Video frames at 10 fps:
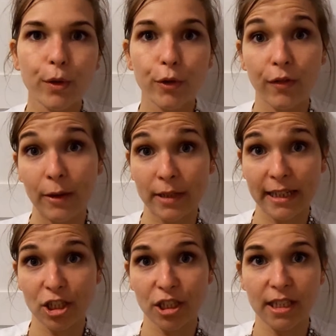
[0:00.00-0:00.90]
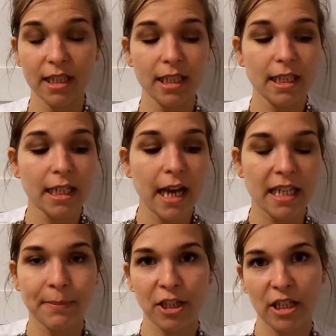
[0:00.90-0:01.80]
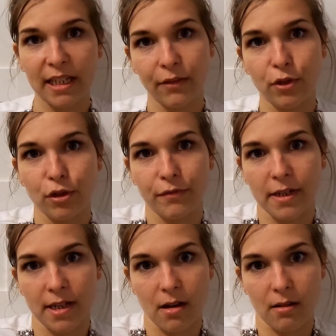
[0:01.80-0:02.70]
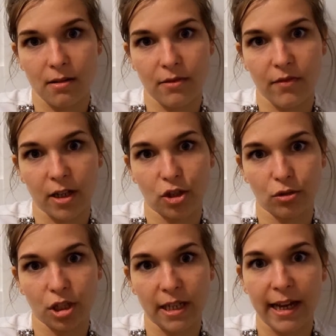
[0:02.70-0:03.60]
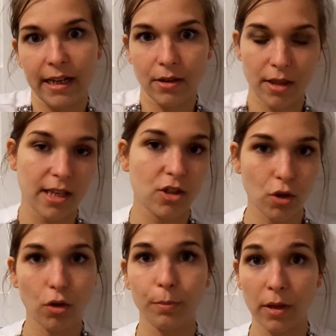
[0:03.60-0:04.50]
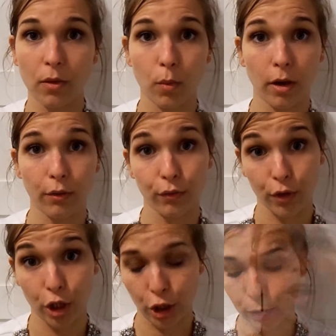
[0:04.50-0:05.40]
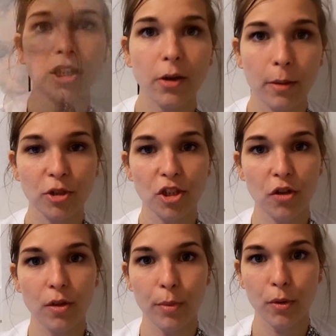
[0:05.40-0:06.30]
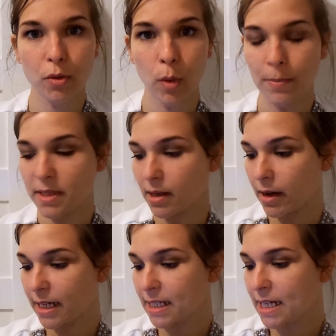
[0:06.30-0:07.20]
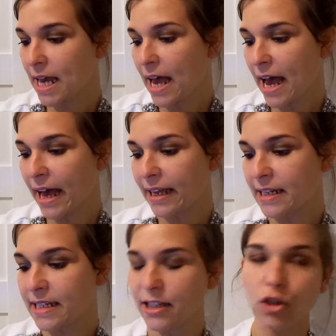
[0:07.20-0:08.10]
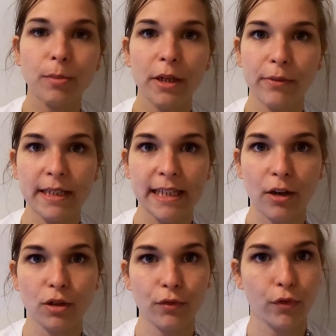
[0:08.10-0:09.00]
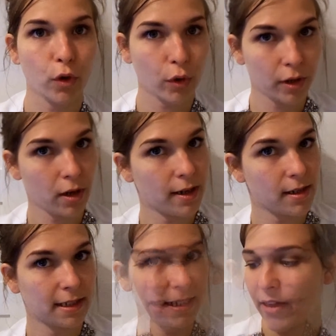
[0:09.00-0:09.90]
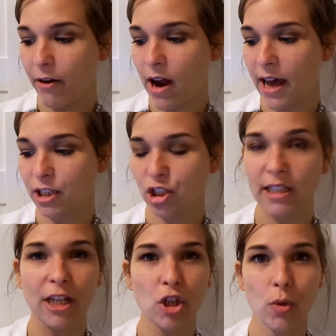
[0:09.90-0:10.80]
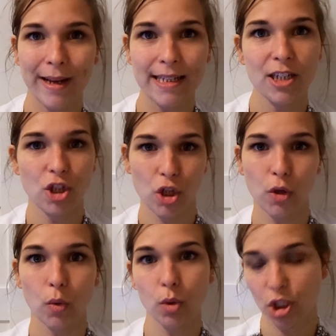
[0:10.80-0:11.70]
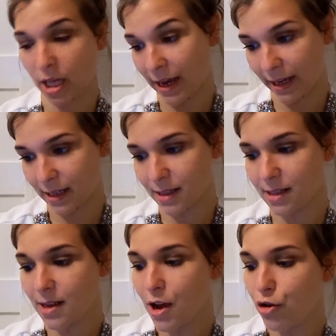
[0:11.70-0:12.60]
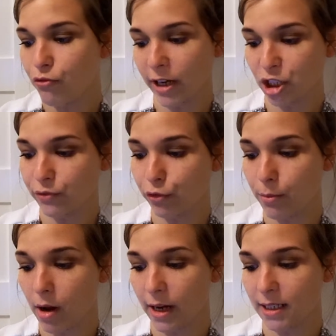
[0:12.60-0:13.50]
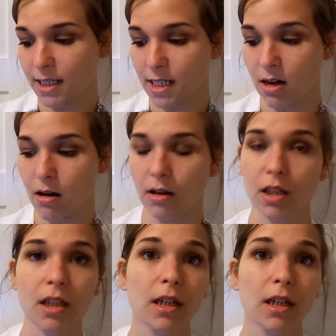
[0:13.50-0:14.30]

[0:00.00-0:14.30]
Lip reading: foundation. Especially if you do find it hard to find your shade, this could be the one for you. So I'm just on the Boots website, and it normally retails for $9.99. And there are actually 22 shades ranging from light to dark,